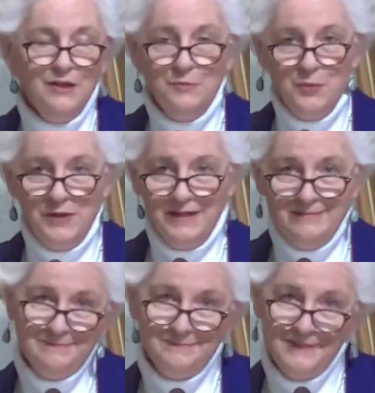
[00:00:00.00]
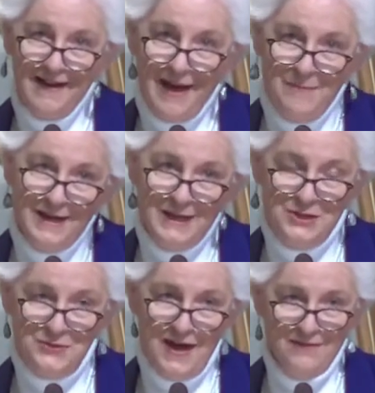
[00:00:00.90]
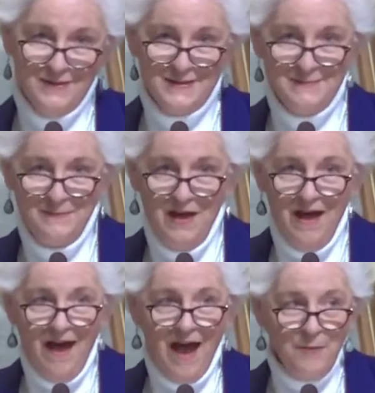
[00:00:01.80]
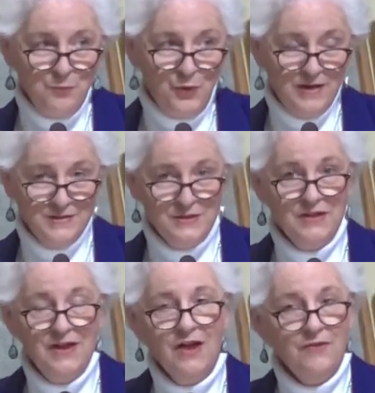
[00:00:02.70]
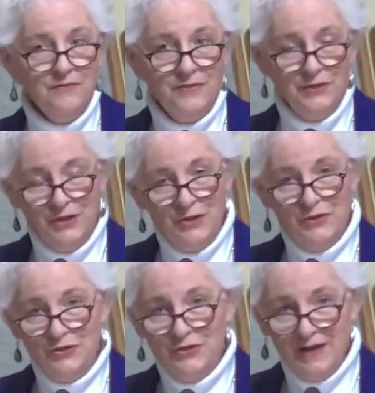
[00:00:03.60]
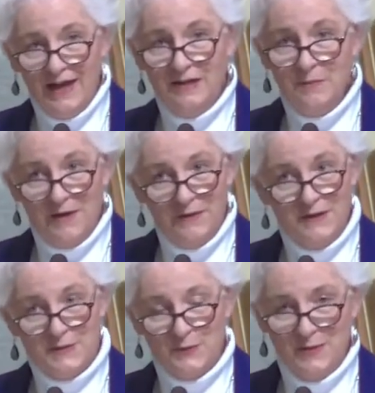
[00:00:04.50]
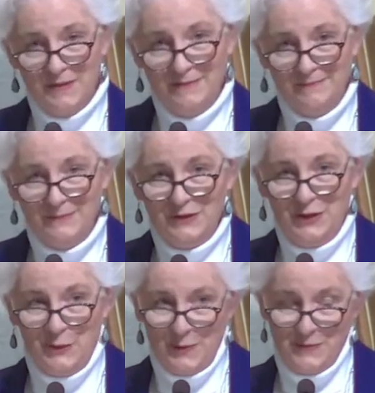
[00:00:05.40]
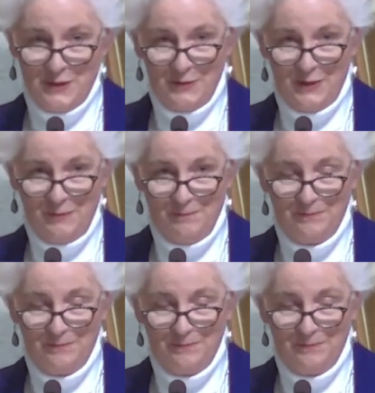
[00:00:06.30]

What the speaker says: Good morning. I'm Becky Travis. I'm president of the Union United Methodist Women, UMW.